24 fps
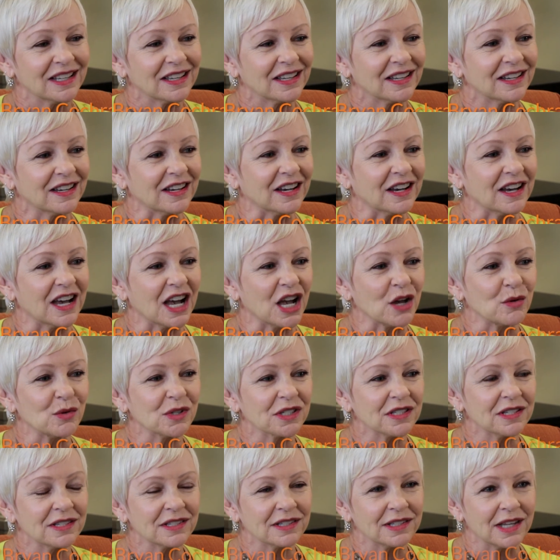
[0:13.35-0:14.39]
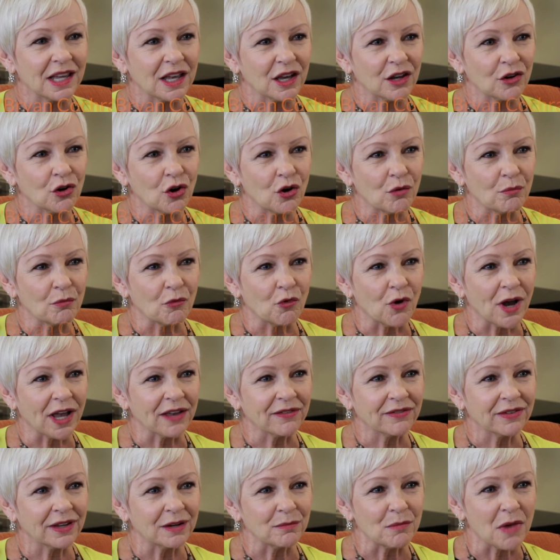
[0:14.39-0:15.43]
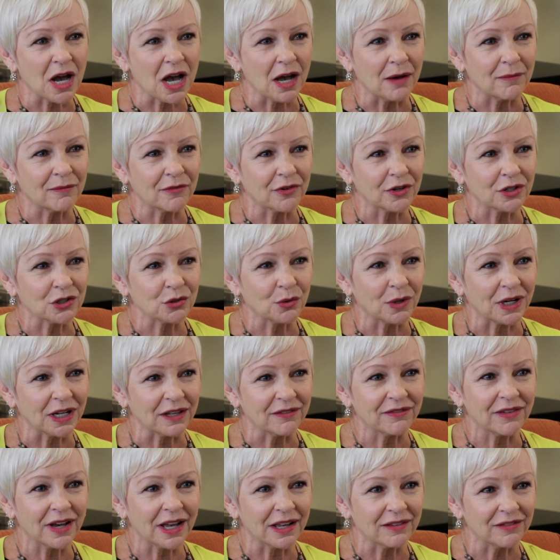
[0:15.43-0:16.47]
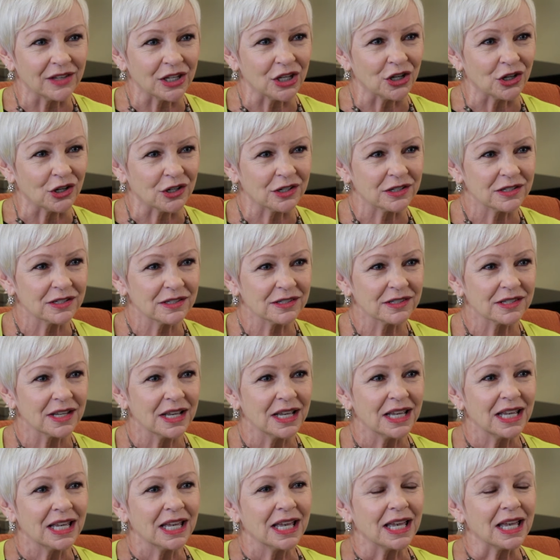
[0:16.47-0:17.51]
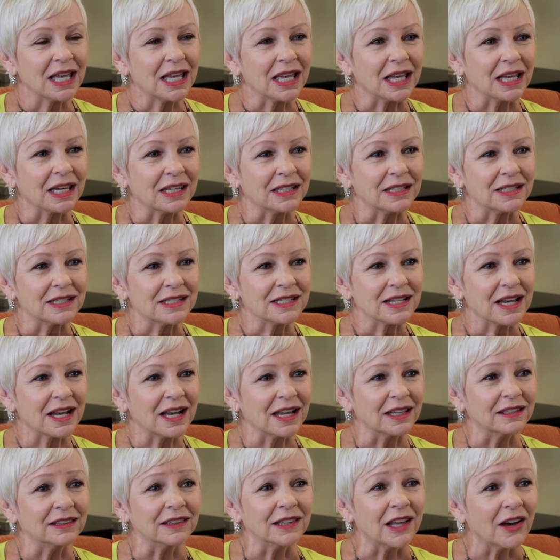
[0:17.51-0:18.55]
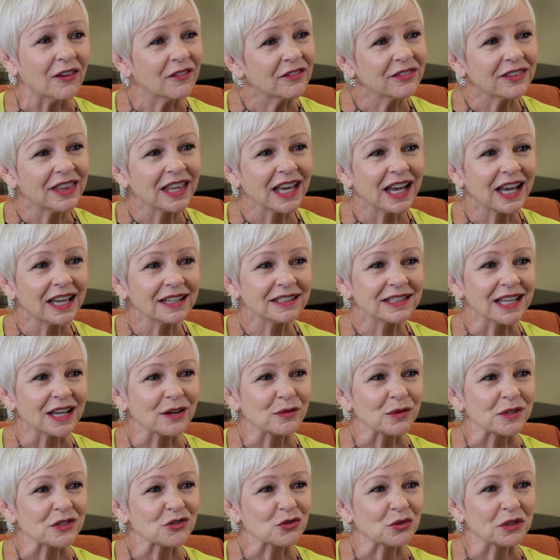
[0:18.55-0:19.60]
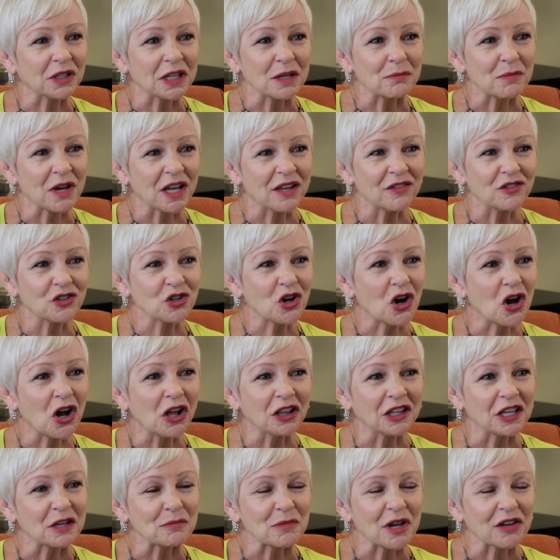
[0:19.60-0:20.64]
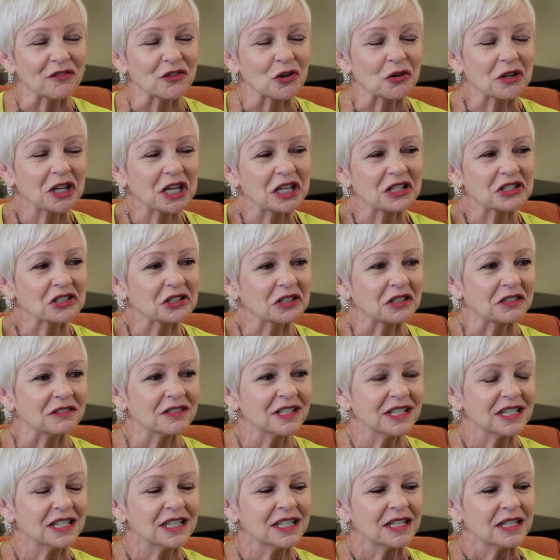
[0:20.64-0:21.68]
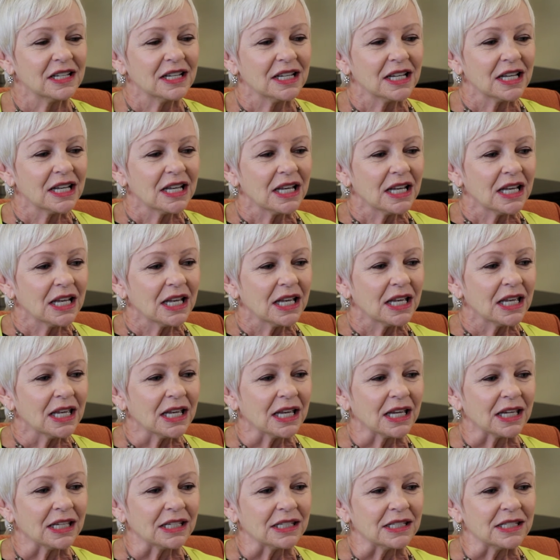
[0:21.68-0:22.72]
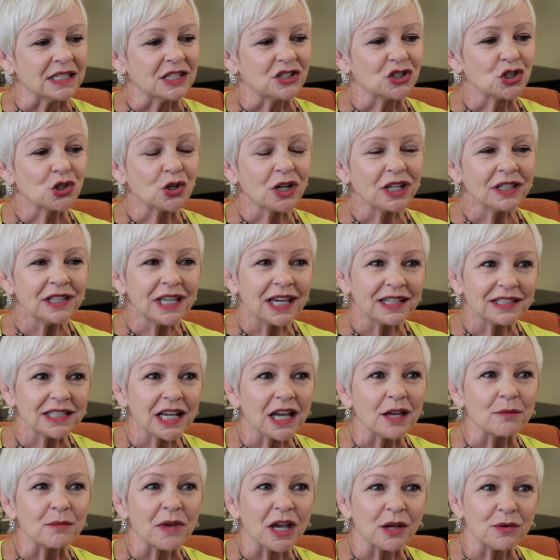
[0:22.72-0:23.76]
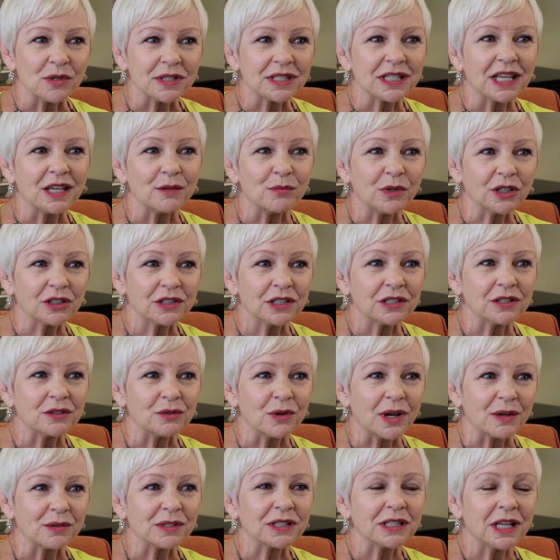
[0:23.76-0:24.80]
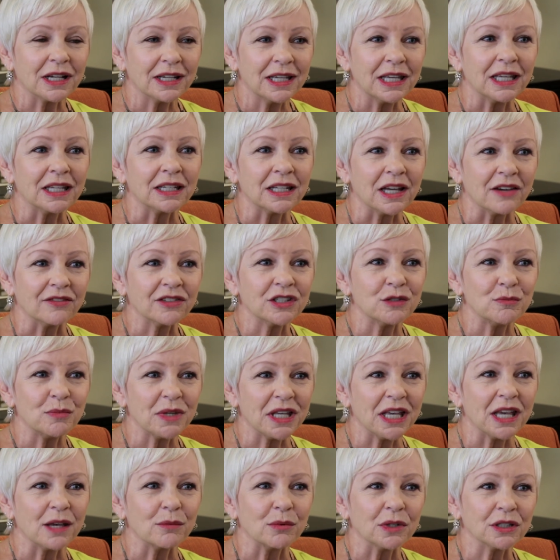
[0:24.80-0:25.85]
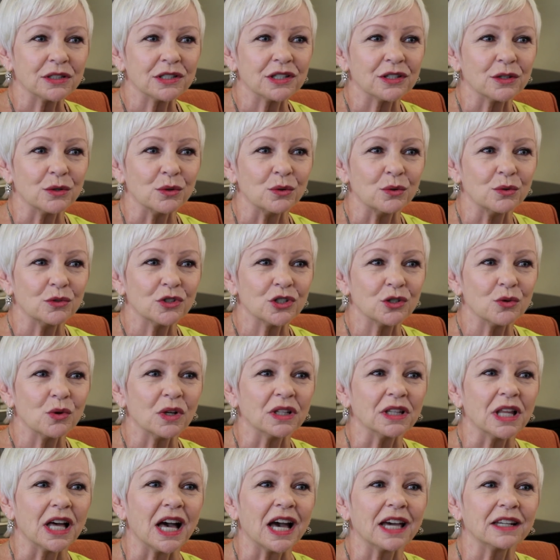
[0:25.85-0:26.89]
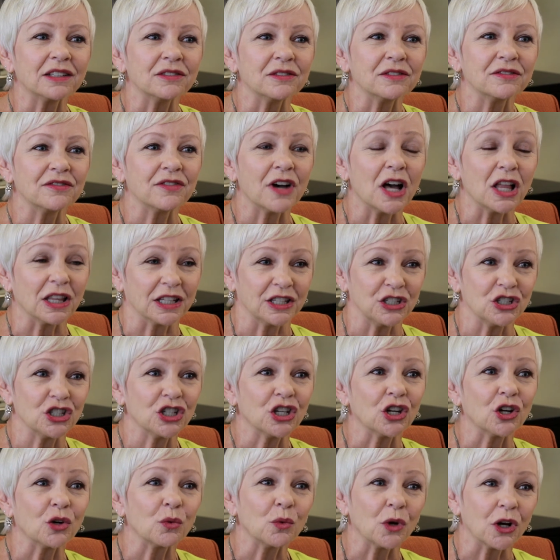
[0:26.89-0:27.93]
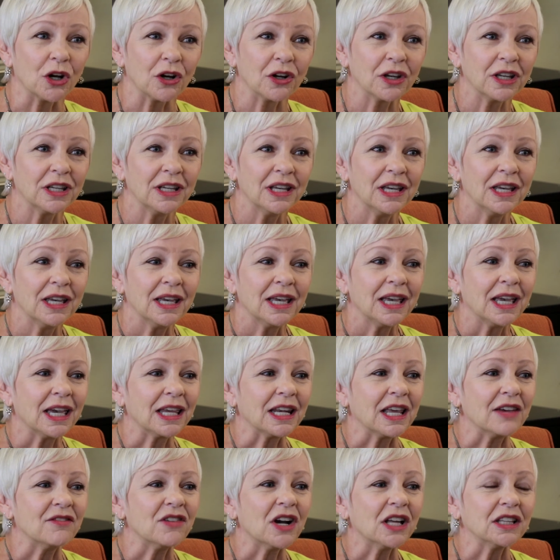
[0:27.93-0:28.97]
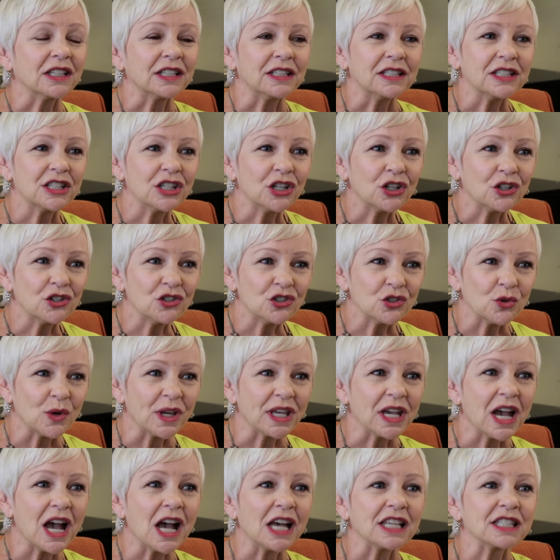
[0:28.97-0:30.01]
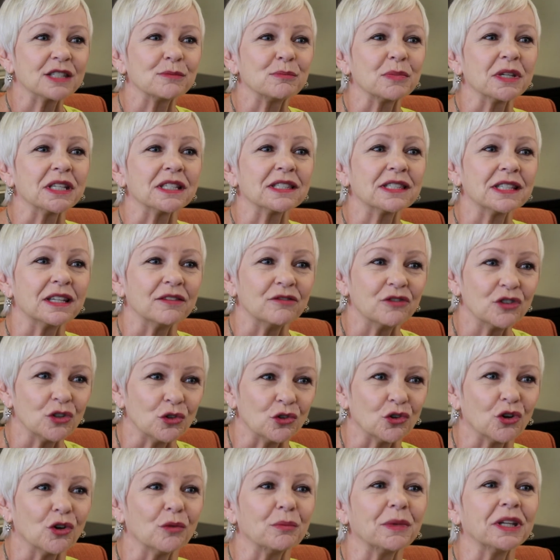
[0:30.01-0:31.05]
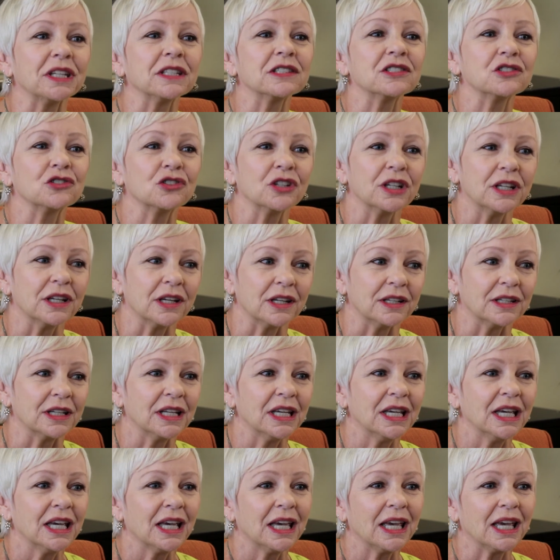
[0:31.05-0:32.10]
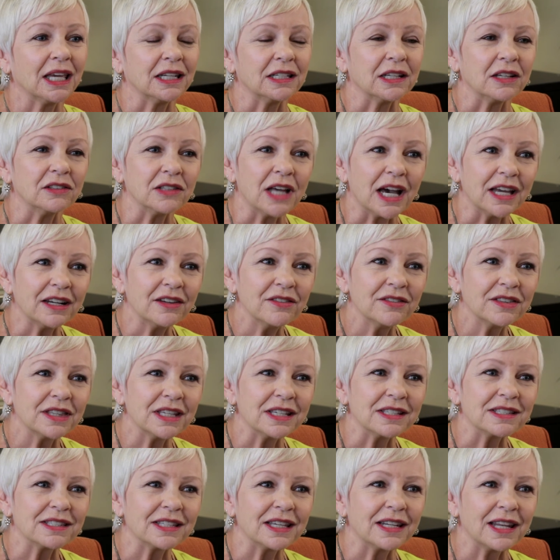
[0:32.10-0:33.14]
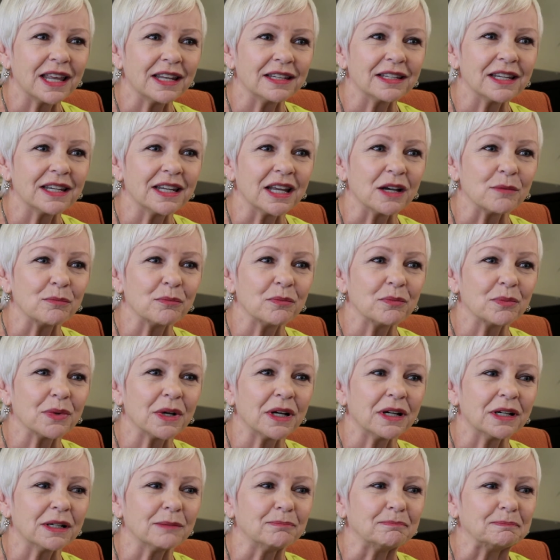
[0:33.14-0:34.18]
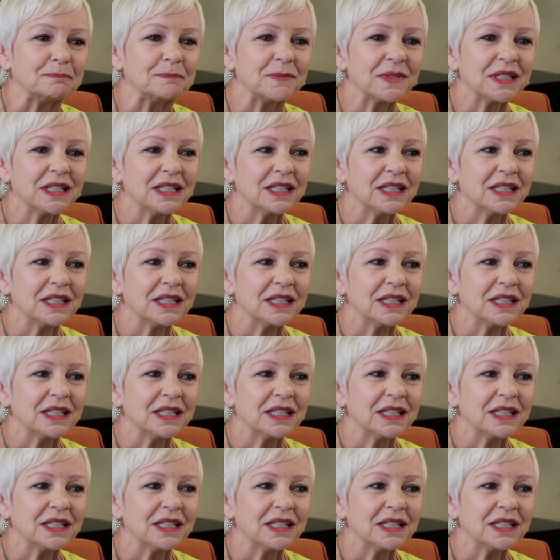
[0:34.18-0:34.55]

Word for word: Uh, I was a stay at home wife and mom for 25 years, and I loved that. That was really my calling, my vocation. And during that time, I was able to, I was lucky enough to be able to do a lot of volunteer work. And I volunteered doing hospice and funeral ministry and, and a lot of things that ended up um,